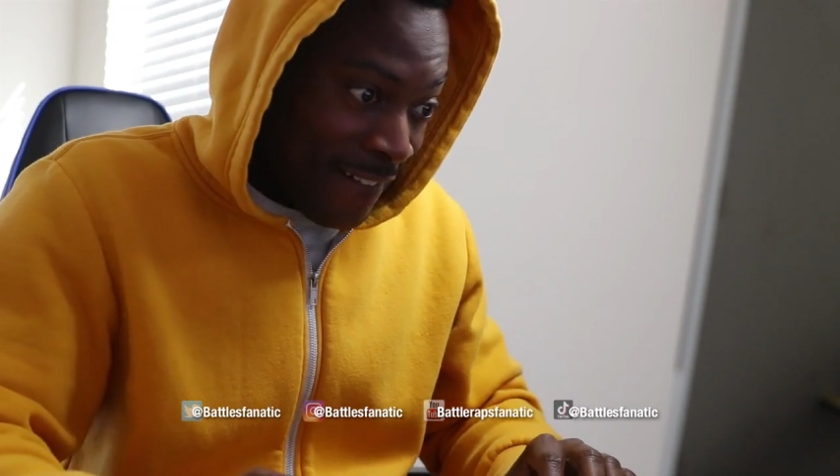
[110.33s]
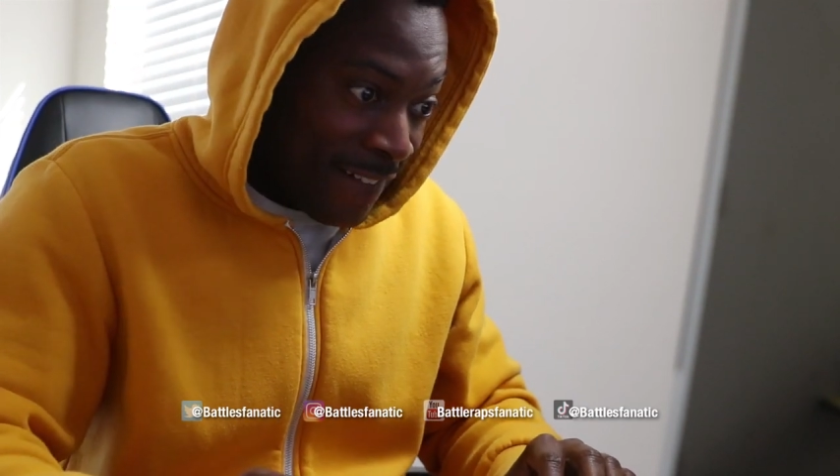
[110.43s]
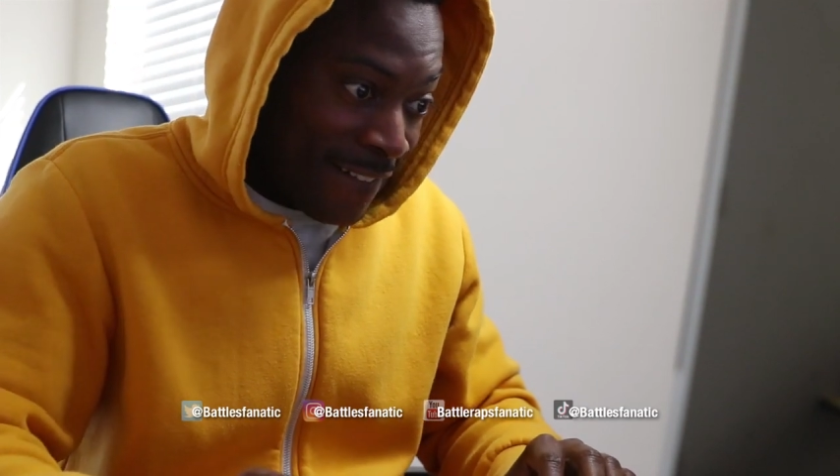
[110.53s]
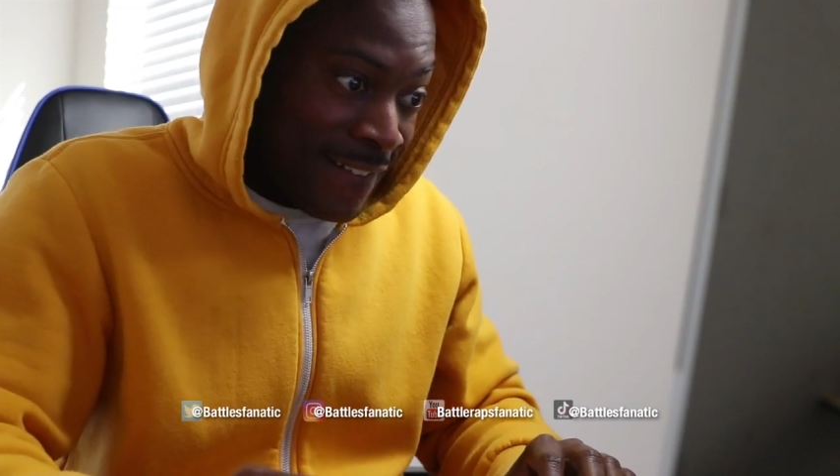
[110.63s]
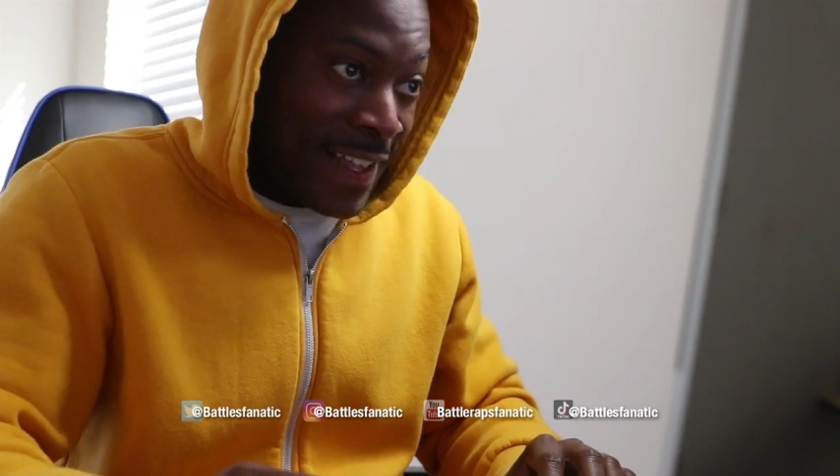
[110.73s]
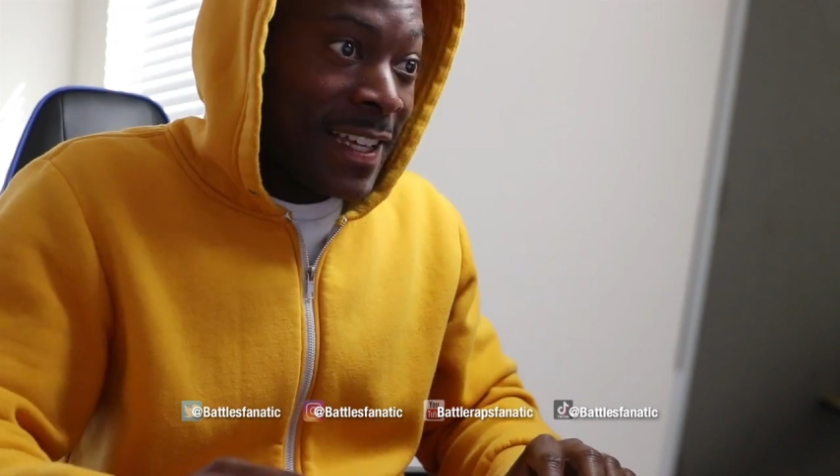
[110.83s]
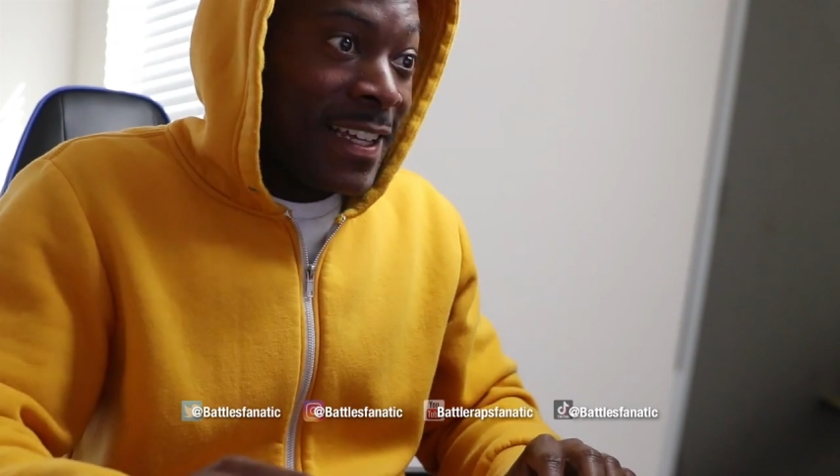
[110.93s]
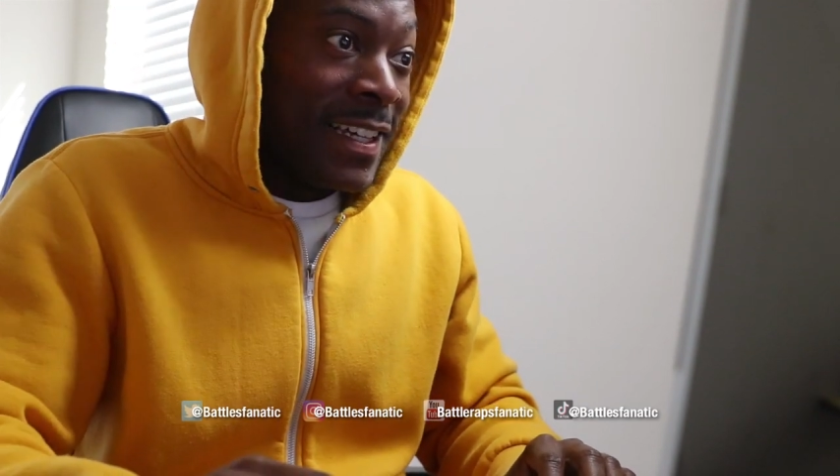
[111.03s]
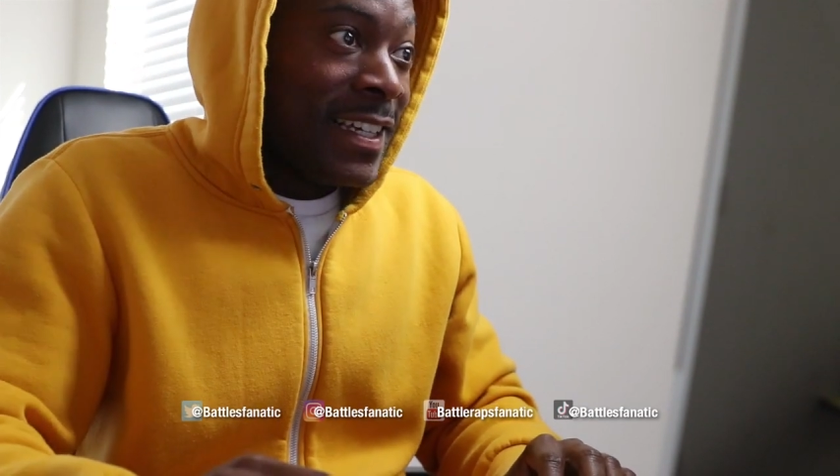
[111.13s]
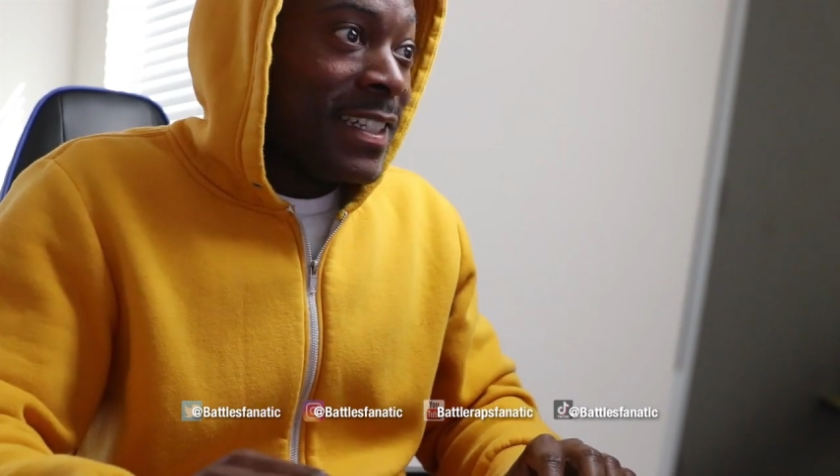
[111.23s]
Versus
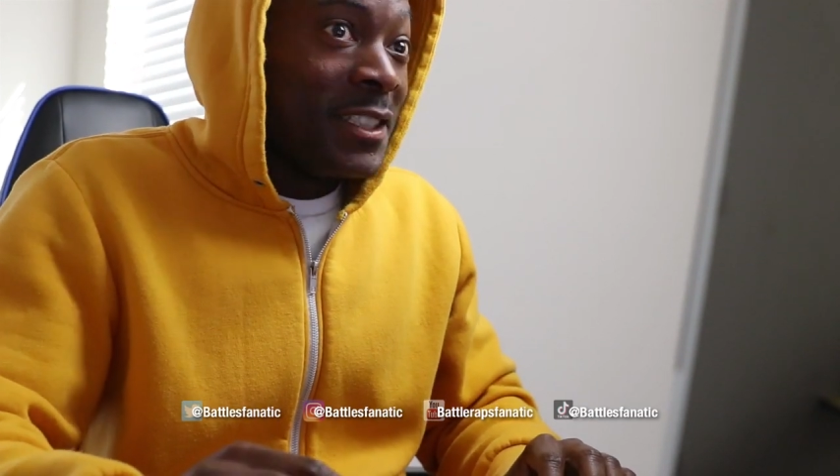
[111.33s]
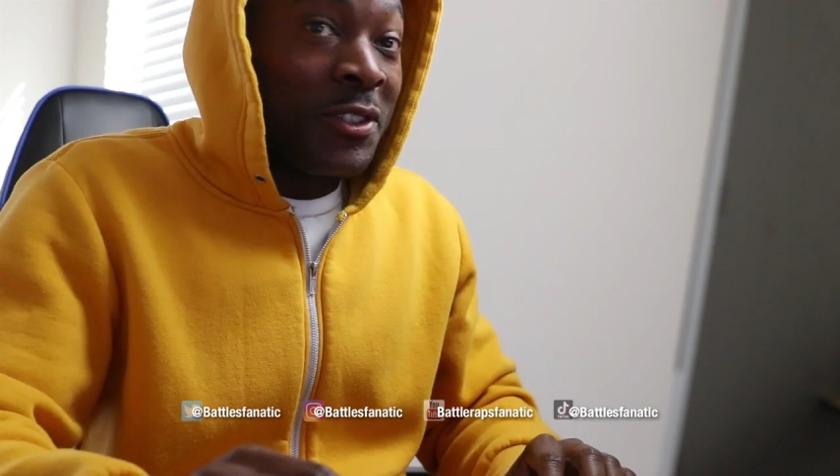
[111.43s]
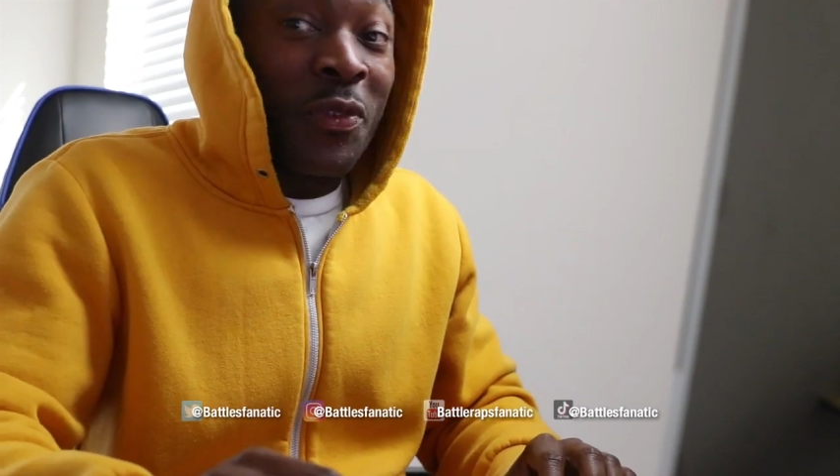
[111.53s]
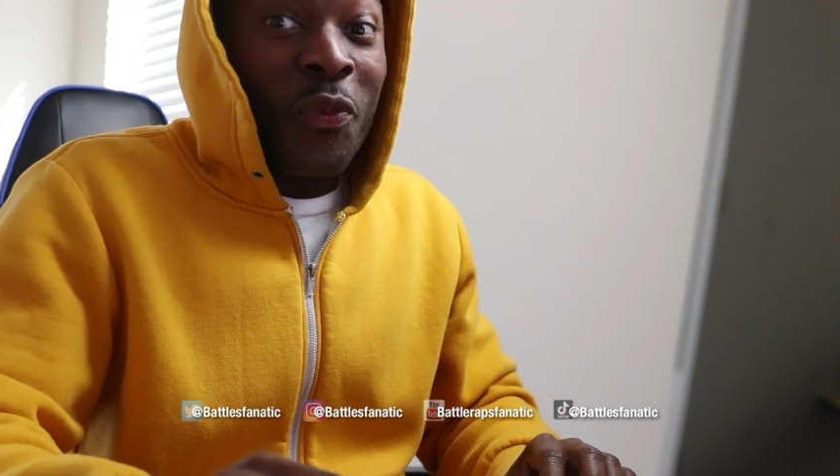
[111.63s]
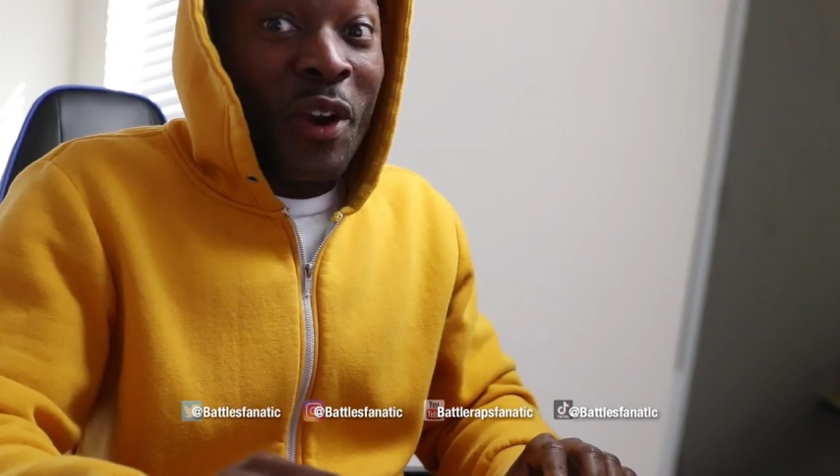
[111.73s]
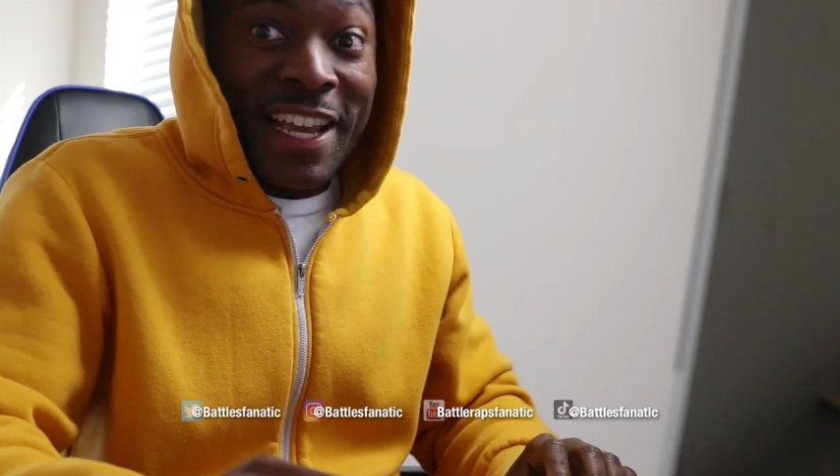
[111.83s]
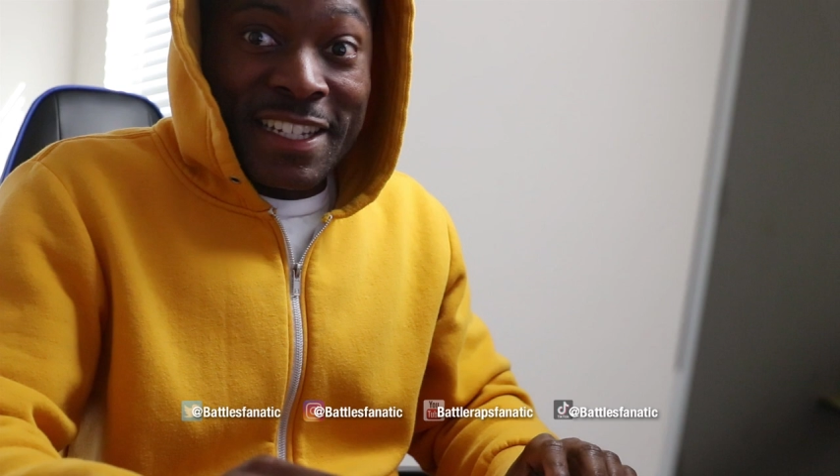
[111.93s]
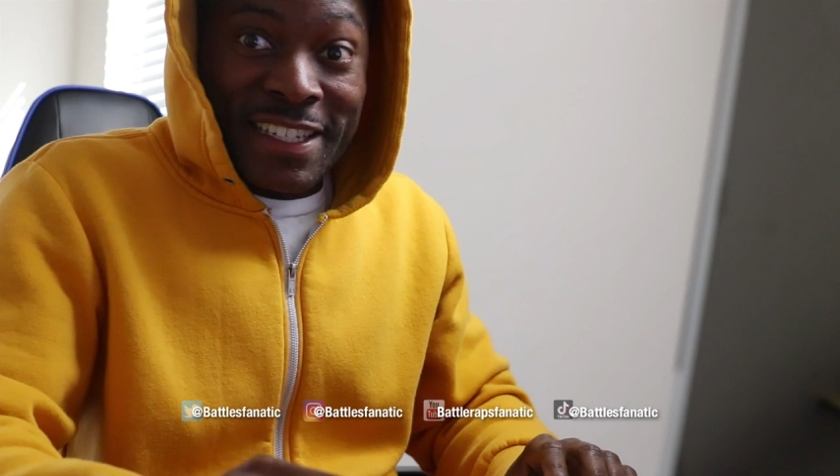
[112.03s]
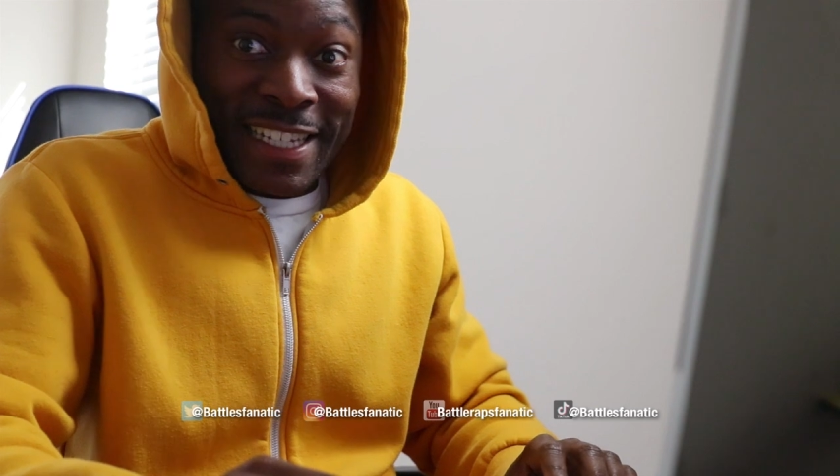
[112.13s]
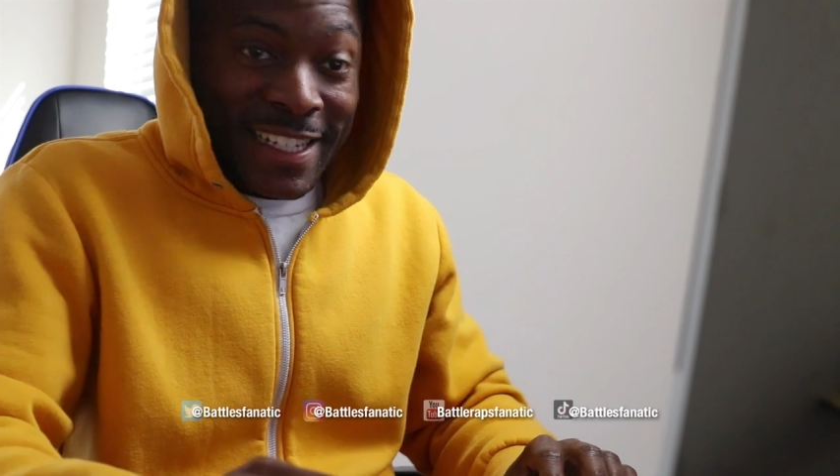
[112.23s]
Klutz.
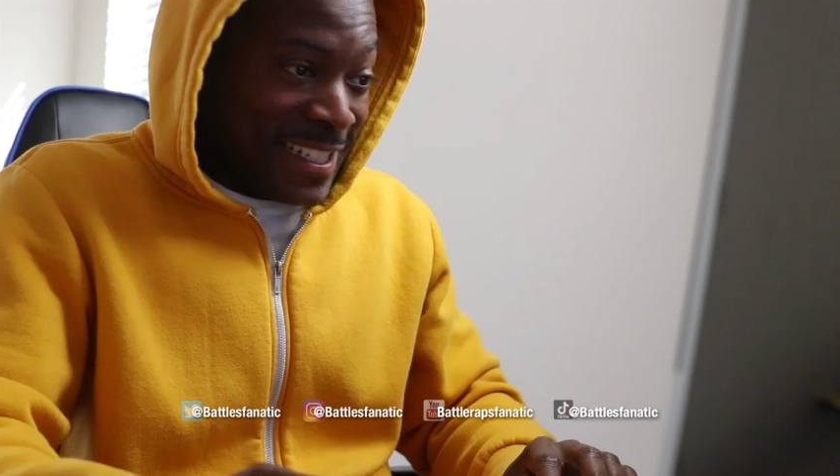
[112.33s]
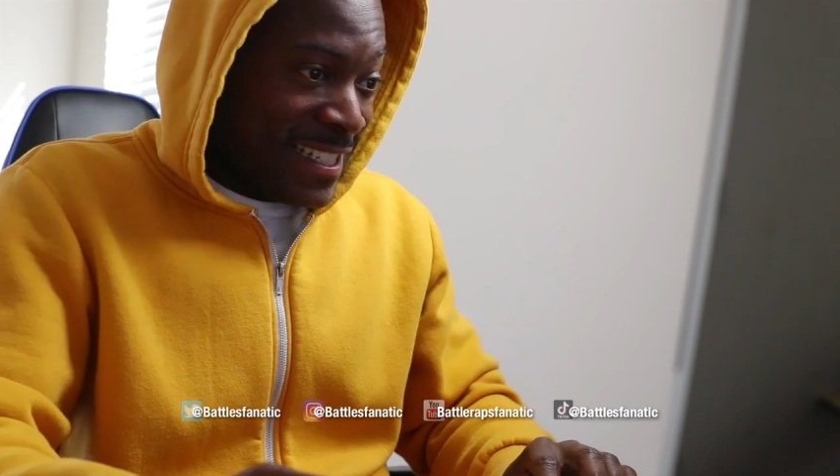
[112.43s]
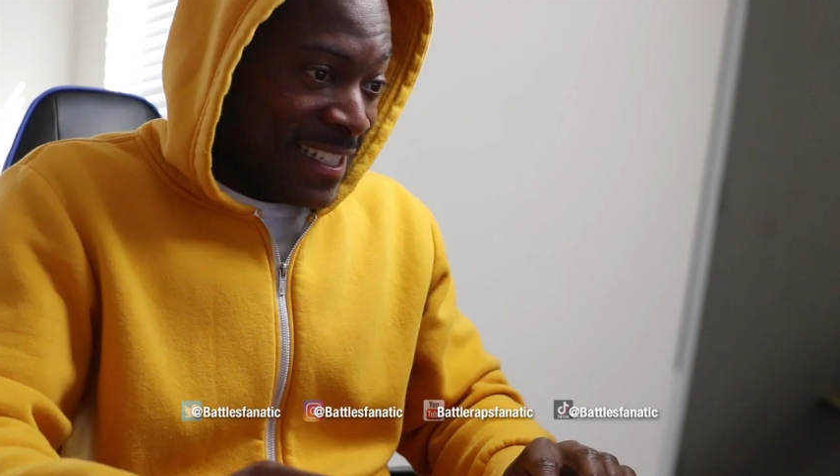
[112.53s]
Crazy.